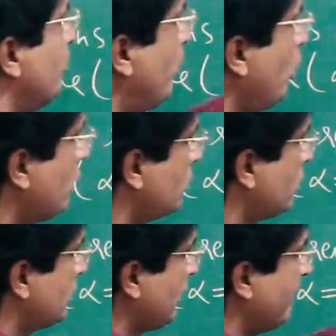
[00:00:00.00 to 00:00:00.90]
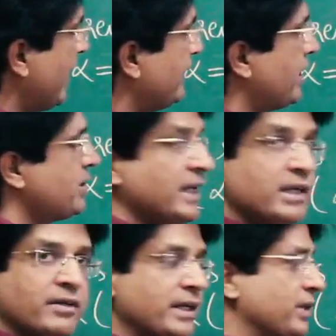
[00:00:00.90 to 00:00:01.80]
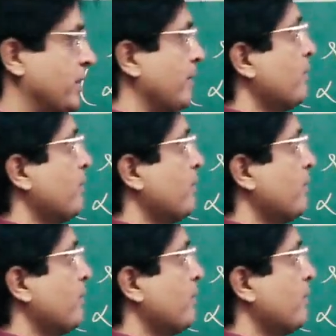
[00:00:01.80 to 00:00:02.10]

both the factors increase